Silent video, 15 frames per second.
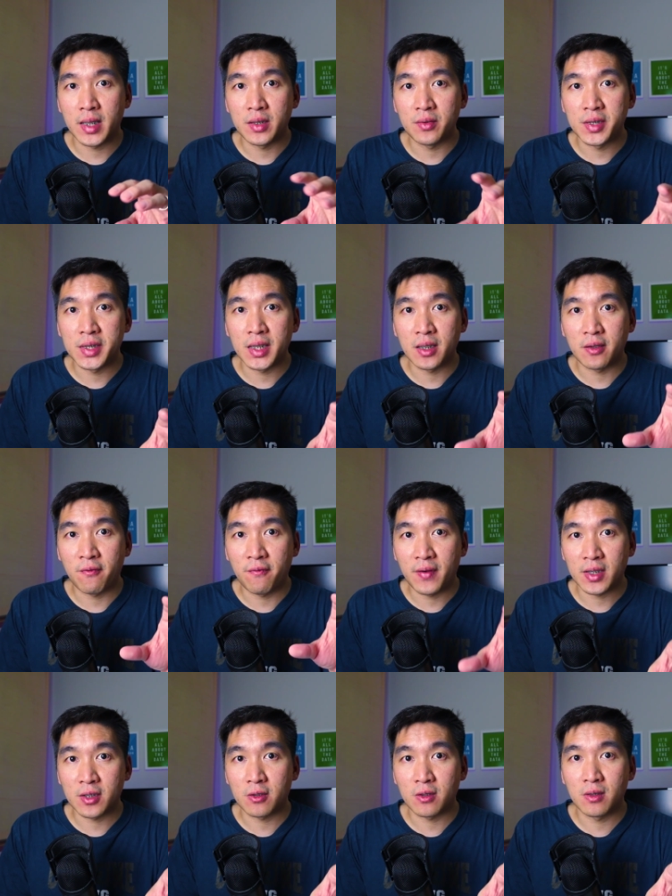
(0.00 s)
by using
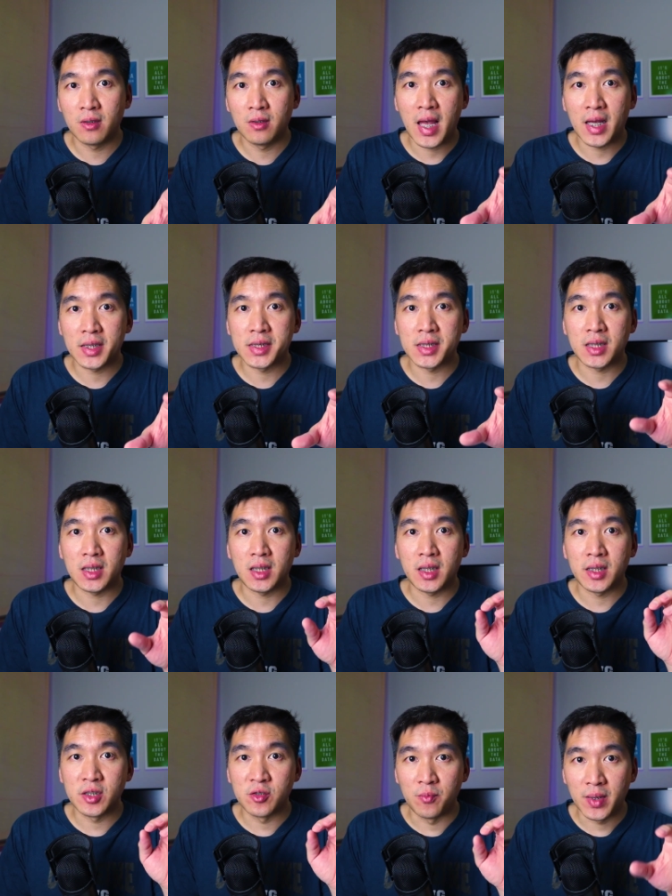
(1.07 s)
feather as the
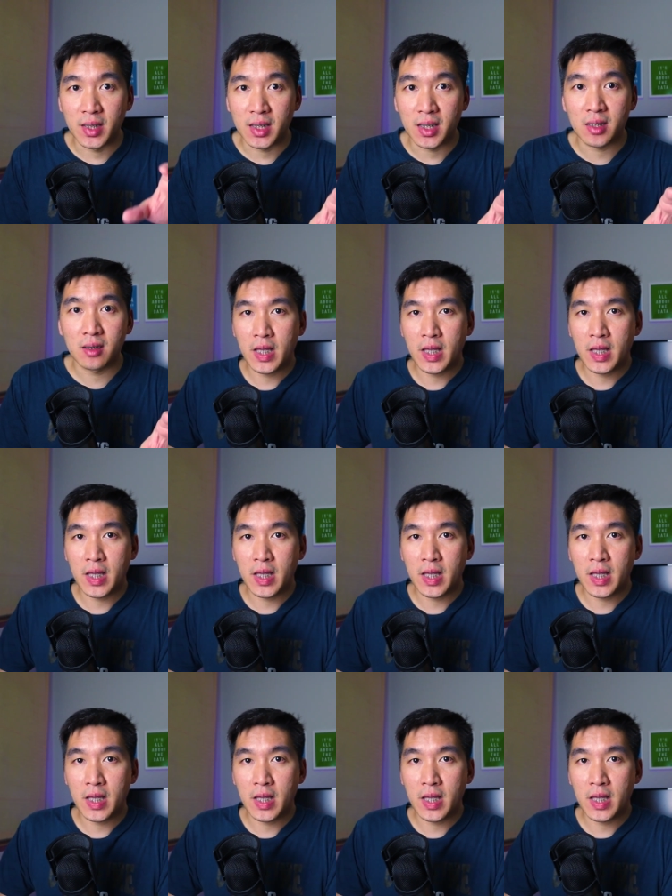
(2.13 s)
intermediate.